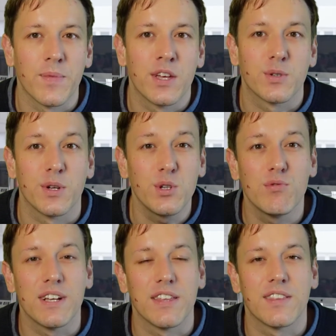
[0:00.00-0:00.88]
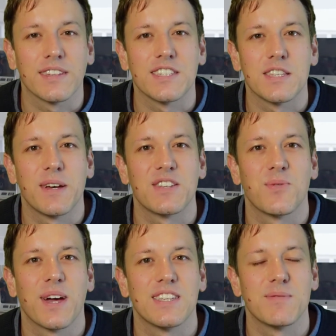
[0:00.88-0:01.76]
So I do really think that's the best
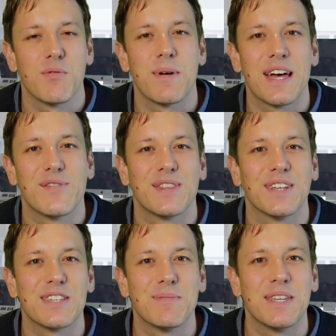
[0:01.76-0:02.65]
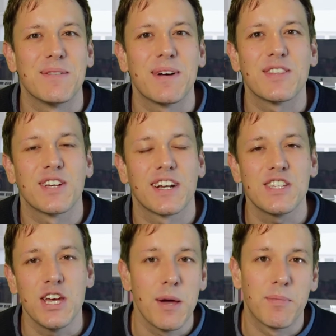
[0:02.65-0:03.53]
way to prepare for the Intermediate Maths Challenge,
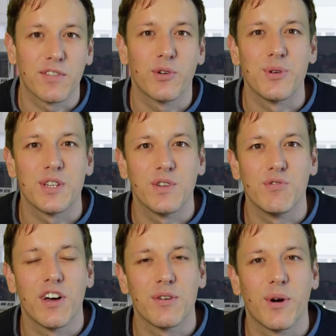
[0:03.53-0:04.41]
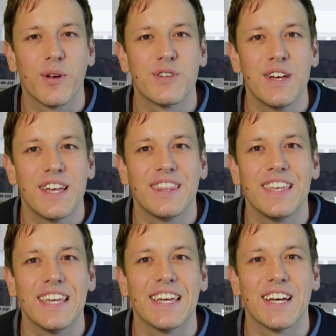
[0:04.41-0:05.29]
but of course if you'd rather watch
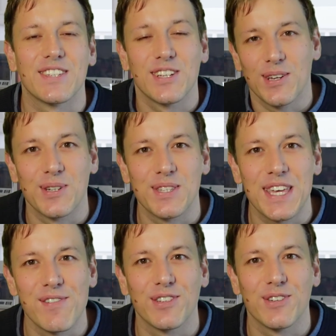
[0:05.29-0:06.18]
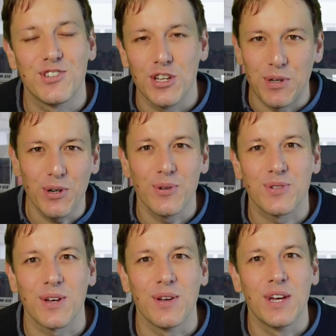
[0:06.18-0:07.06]
the solutions here on YouTube, you're
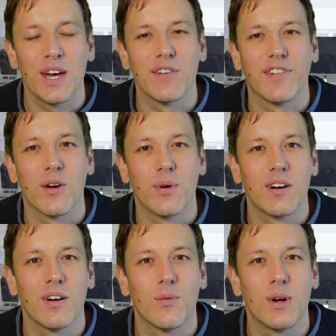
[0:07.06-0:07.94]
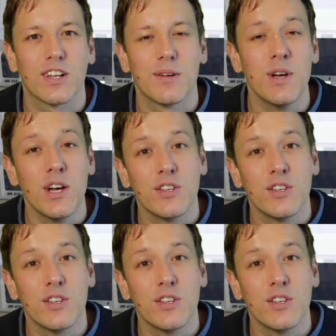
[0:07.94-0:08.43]
also very welcome.